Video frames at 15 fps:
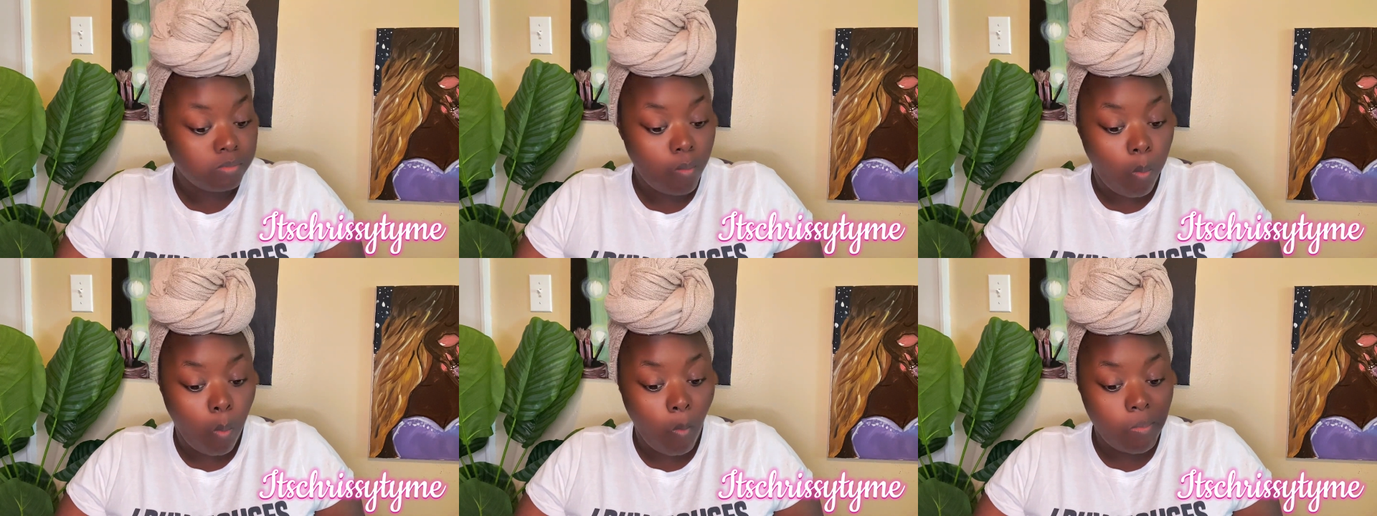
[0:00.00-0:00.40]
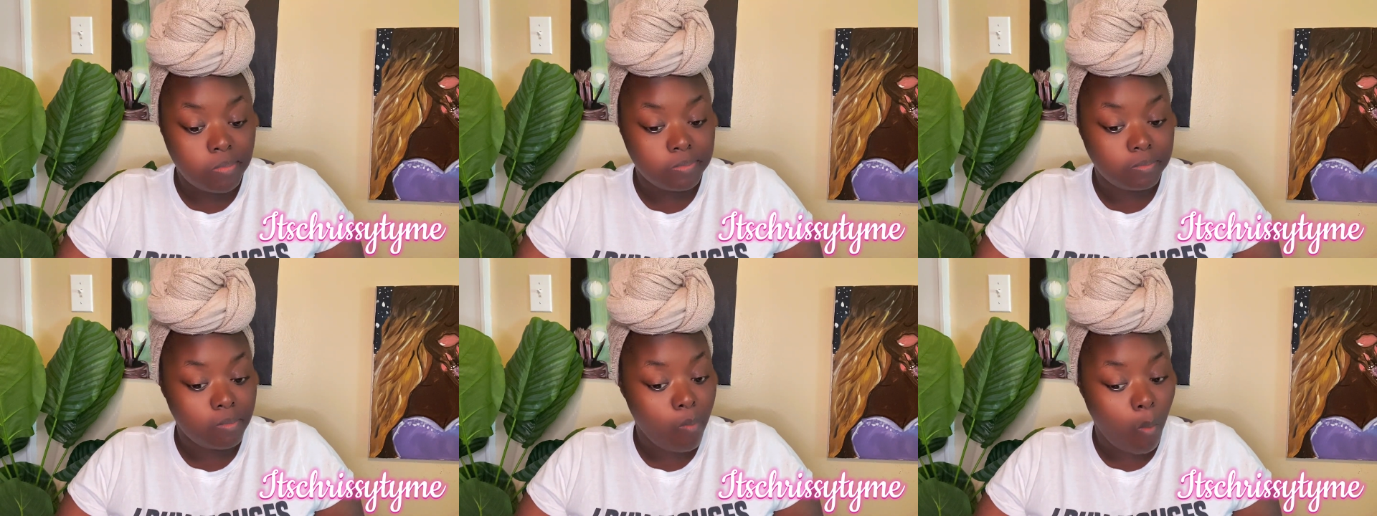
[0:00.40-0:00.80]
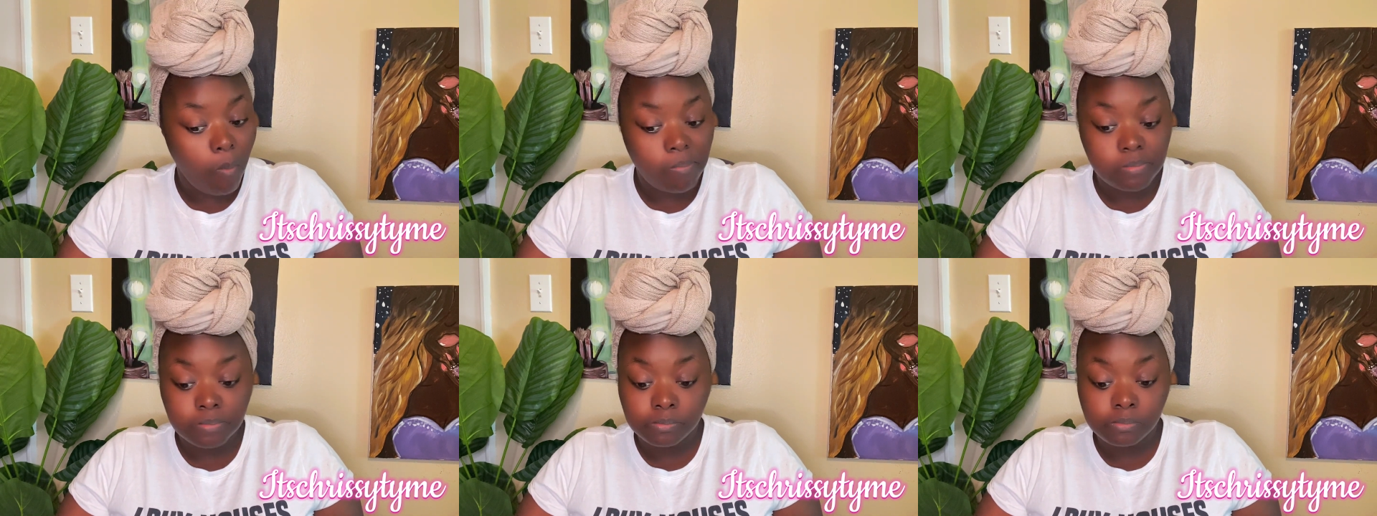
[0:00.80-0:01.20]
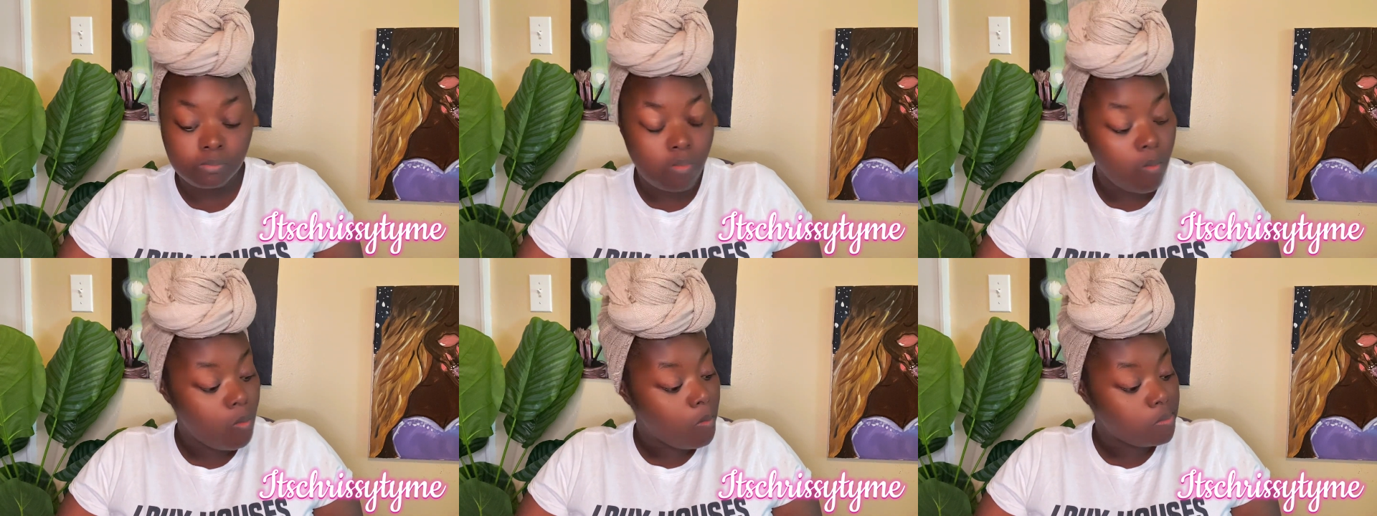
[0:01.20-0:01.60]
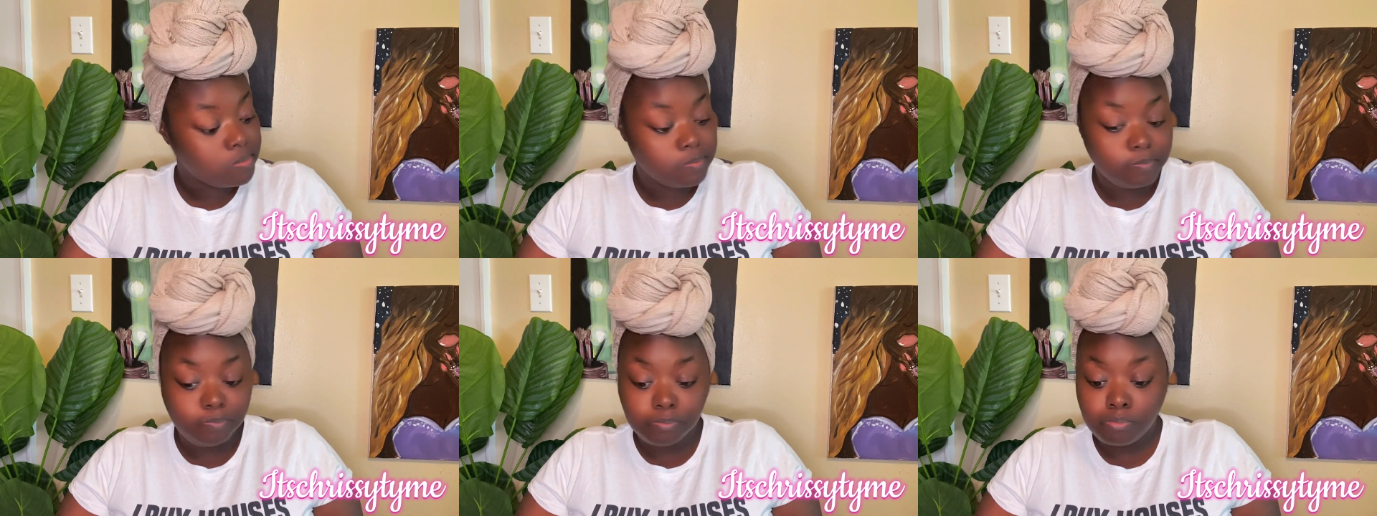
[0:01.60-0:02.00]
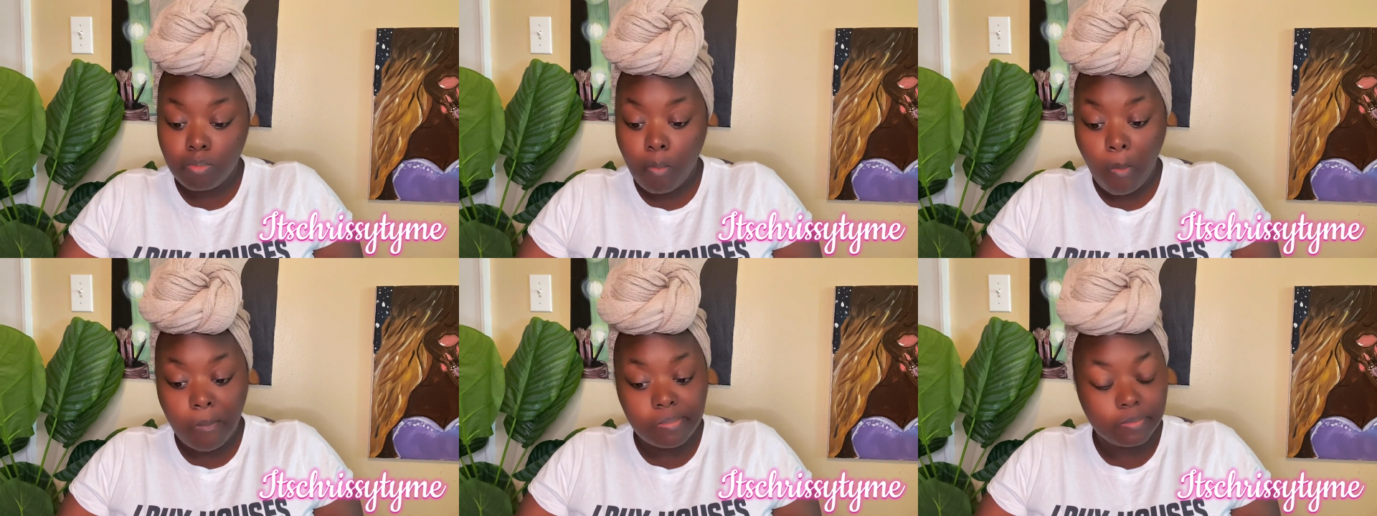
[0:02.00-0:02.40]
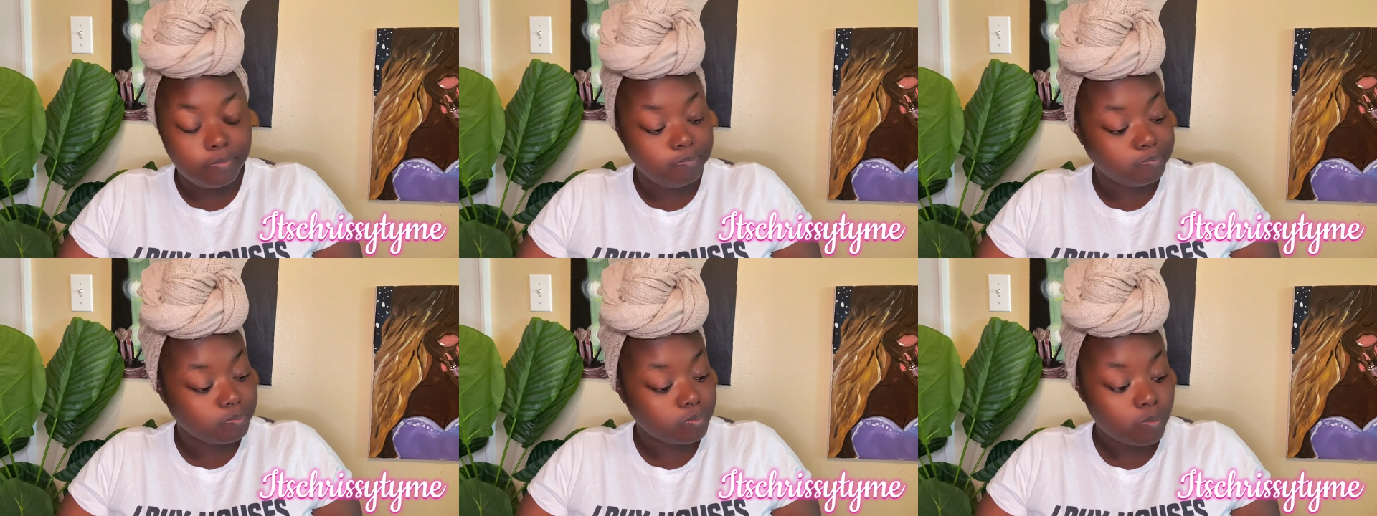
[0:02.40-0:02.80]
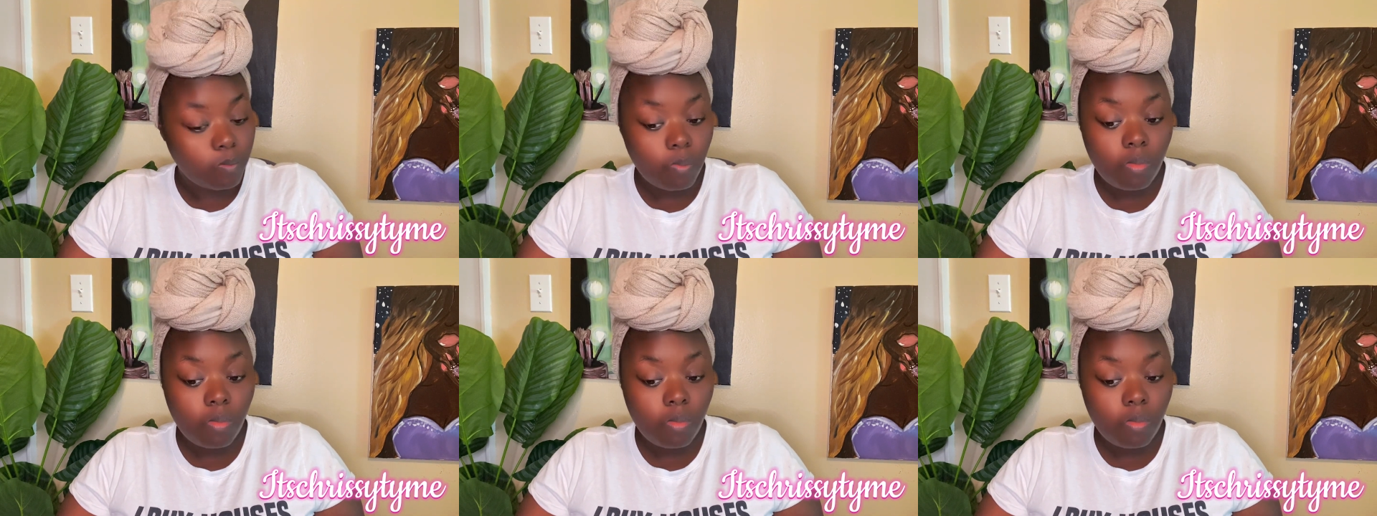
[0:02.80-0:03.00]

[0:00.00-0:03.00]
continuously try to keep coming